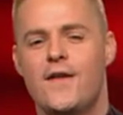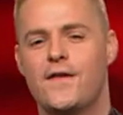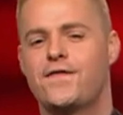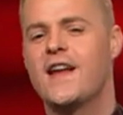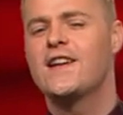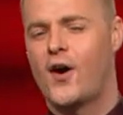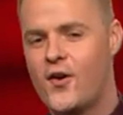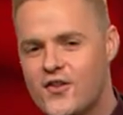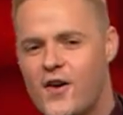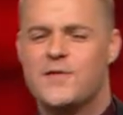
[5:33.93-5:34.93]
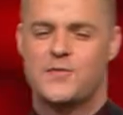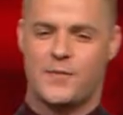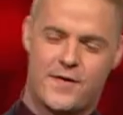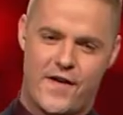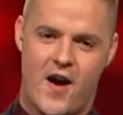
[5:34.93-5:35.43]
fifteen condoms were
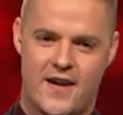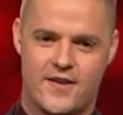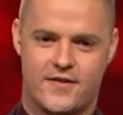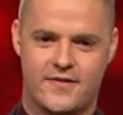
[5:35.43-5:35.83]
provided.